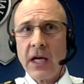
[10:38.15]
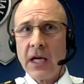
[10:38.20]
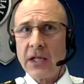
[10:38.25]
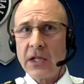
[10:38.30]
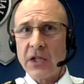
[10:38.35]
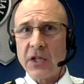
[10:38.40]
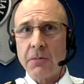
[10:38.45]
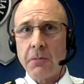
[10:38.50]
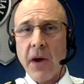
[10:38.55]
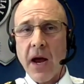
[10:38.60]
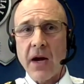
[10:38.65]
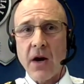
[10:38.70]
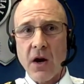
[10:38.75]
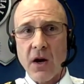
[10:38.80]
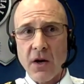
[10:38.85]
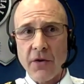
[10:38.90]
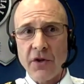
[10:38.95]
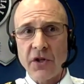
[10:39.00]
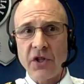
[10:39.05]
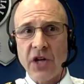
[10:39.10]
Despite
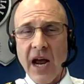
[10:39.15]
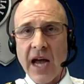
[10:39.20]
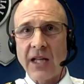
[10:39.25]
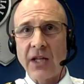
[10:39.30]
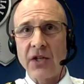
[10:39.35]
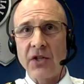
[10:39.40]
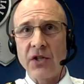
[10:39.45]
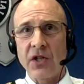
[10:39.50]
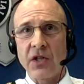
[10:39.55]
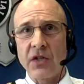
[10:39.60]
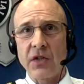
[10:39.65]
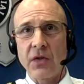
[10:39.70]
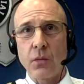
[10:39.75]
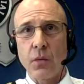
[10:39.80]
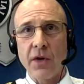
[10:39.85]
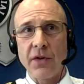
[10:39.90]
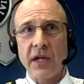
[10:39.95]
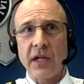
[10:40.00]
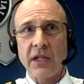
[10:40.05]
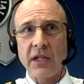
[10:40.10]
all the challenges,
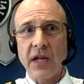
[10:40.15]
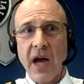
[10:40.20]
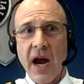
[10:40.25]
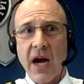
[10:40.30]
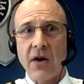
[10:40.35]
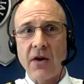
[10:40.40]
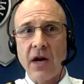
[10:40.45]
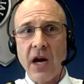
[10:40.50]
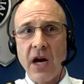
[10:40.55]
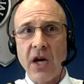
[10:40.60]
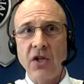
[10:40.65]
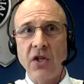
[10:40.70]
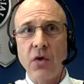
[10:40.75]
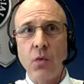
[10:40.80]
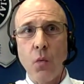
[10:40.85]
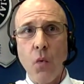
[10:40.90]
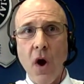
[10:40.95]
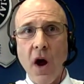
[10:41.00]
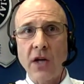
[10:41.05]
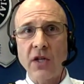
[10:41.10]
while the entire
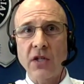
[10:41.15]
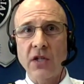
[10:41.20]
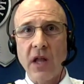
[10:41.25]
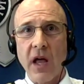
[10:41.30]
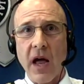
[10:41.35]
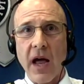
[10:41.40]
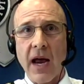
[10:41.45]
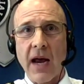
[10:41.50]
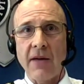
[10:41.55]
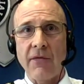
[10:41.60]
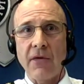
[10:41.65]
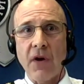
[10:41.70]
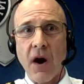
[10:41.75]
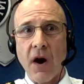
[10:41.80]
nation watched live,